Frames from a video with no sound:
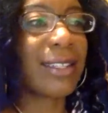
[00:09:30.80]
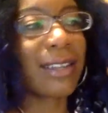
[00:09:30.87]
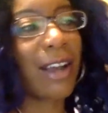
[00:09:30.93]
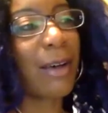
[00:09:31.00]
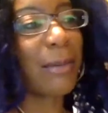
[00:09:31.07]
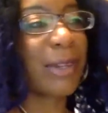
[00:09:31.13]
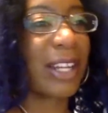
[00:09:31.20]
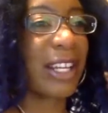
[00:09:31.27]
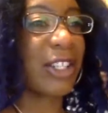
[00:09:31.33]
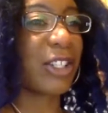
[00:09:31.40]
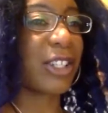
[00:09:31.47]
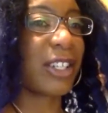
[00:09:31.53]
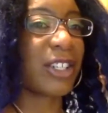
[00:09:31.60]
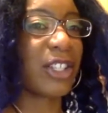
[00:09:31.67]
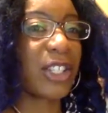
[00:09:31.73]

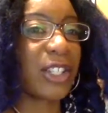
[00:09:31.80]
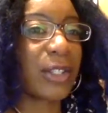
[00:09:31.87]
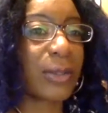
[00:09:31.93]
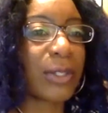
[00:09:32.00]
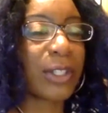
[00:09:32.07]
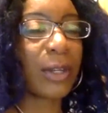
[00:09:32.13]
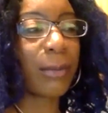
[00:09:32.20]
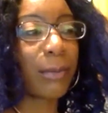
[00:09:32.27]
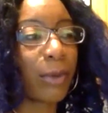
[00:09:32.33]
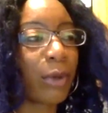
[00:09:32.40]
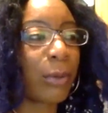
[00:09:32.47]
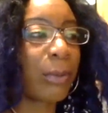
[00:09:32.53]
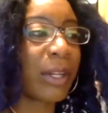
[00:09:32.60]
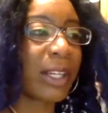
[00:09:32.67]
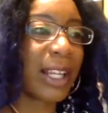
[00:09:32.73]
combination and just so
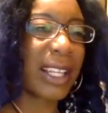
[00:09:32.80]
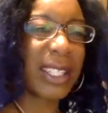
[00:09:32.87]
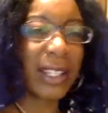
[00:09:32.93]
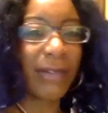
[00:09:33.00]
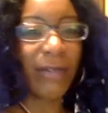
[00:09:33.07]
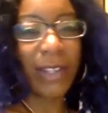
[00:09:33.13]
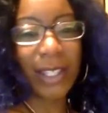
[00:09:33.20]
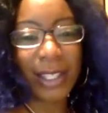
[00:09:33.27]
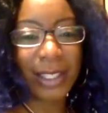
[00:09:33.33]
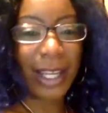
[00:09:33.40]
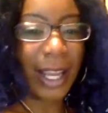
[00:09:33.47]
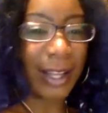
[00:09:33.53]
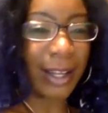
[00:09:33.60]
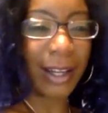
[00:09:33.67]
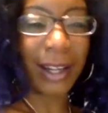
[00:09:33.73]
simple, but like
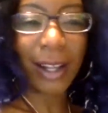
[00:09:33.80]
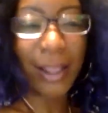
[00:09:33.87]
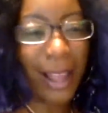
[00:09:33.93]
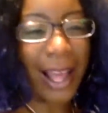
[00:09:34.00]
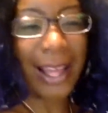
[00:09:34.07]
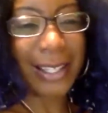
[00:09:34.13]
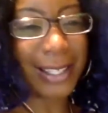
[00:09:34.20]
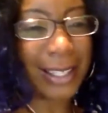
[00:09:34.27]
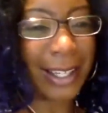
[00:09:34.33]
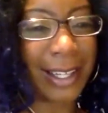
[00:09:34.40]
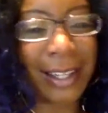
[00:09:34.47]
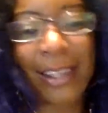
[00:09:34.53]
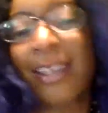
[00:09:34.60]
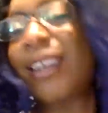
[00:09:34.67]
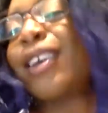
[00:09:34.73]
sophisticated and
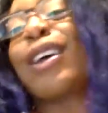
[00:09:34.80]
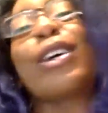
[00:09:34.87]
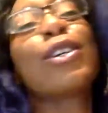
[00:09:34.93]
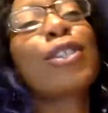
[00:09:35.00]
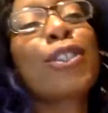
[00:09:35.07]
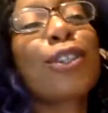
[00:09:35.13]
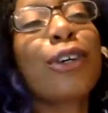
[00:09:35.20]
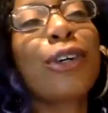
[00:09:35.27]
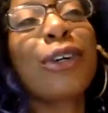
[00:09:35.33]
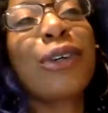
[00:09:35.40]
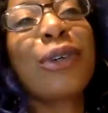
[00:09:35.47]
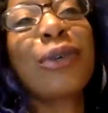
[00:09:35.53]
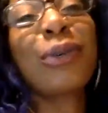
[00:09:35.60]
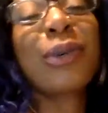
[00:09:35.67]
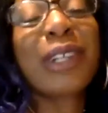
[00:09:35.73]
classy.
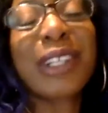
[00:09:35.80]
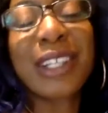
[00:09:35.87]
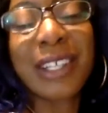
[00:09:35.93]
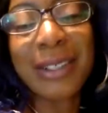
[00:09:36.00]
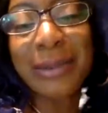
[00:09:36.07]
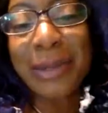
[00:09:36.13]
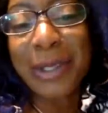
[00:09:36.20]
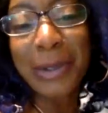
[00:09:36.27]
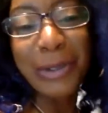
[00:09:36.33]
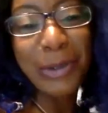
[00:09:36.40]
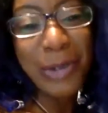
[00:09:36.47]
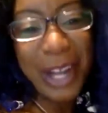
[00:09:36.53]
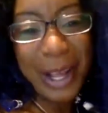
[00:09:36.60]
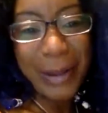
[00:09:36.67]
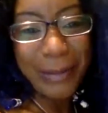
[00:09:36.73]
So we're gonna do
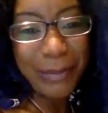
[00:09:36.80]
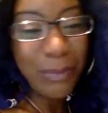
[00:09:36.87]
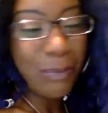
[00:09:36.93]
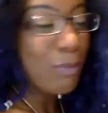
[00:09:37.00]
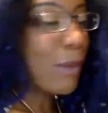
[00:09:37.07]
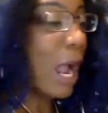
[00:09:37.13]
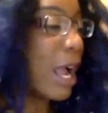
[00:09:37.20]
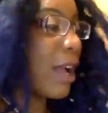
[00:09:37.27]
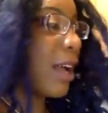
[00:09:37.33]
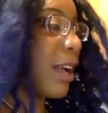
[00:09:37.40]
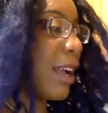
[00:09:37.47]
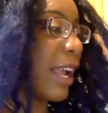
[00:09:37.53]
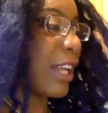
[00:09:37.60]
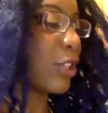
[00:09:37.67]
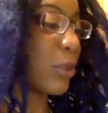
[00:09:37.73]
that
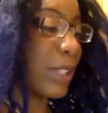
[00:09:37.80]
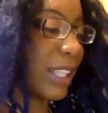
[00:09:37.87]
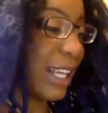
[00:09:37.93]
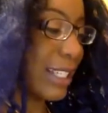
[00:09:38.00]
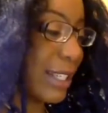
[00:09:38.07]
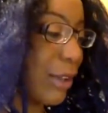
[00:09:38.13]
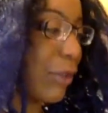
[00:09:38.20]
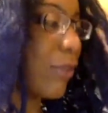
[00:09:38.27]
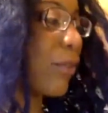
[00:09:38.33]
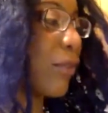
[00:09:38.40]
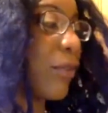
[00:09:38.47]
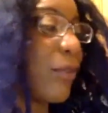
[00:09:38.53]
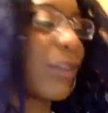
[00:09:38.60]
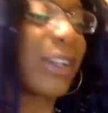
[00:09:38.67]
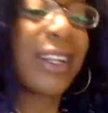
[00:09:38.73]
and treat thyself.
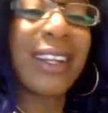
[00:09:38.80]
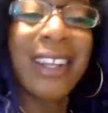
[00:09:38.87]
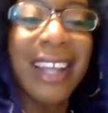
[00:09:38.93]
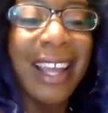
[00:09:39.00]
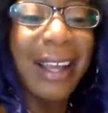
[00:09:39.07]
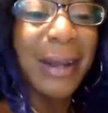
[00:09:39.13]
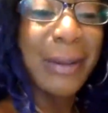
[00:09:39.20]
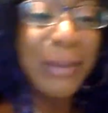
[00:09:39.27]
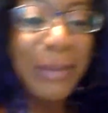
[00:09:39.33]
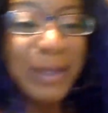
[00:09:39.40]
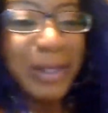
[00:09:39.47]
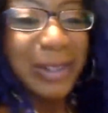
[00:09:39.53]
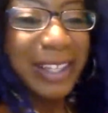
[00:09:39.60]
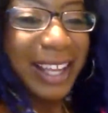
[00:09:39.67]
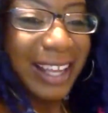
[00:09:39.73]
So
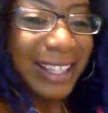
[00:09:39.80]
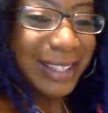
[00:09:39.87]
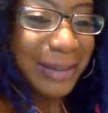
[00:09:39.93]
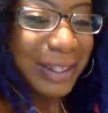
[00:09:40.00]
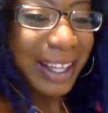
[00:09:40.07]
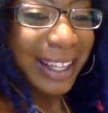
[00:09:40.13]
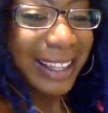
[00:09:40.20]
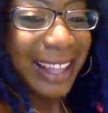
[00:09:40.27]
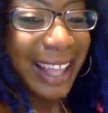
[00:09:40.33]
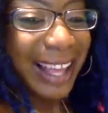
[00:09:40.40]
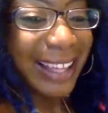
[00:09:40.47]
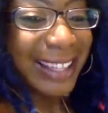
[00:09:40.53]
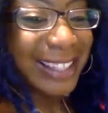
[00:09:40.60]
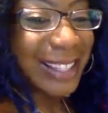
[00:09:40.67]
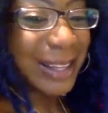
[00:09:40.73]
yes, we got
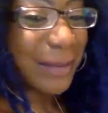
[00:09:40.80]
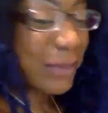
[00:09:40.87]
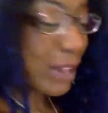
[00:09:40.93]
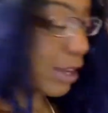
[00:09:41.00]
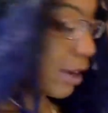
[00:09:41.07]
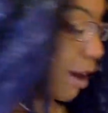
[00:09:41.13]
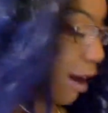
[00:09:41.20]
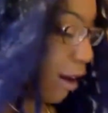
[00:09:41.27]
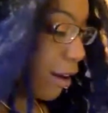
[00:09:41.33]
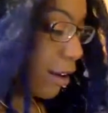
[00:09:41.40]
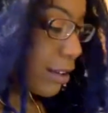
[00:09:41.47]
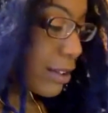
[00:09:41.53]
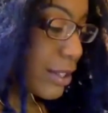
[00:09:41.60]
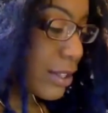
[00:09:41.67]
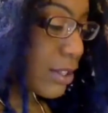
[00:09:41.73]
that.
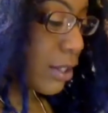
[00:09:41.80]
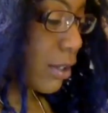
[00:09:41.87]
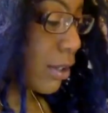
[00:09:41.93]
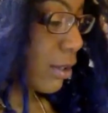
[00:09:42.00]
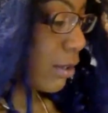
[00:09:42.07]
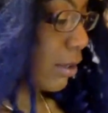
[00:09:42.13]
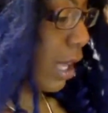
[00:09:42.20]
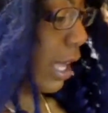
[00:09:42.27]
Also,